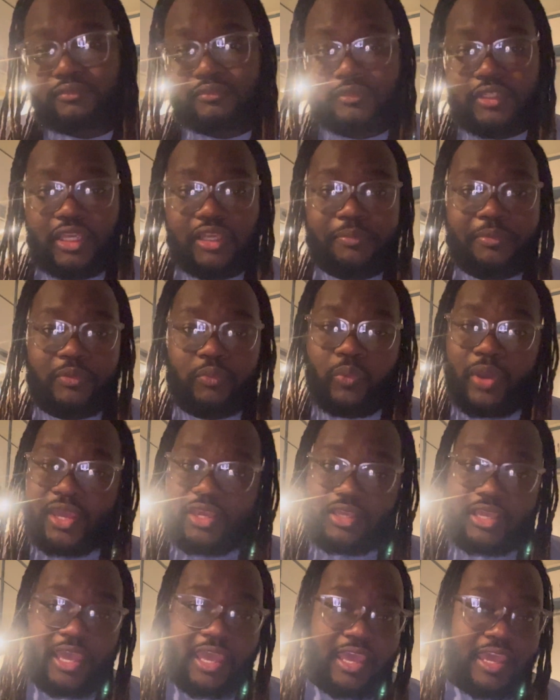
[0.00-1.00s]
It can be
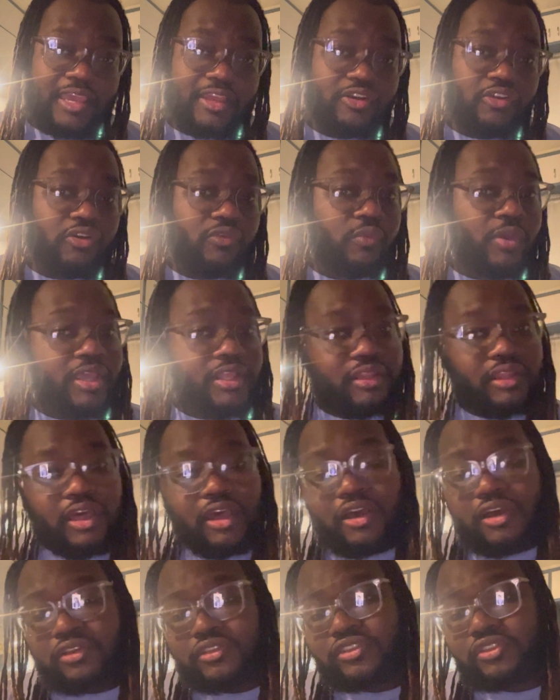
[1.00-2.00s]
weight gain or weight
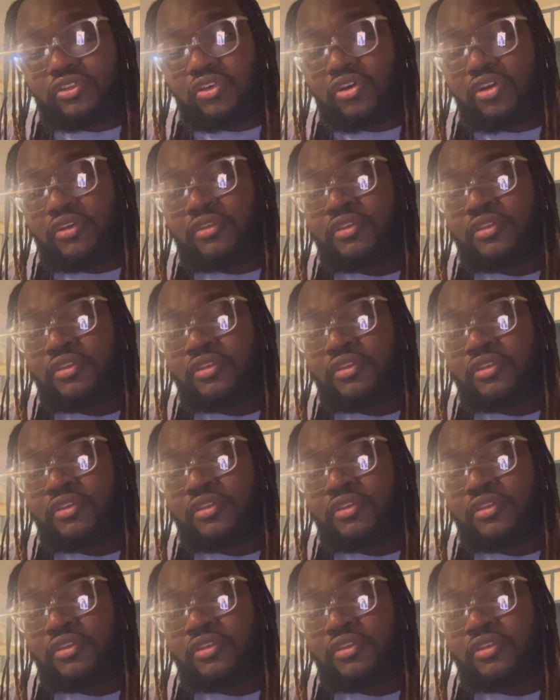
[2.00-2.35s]
loss or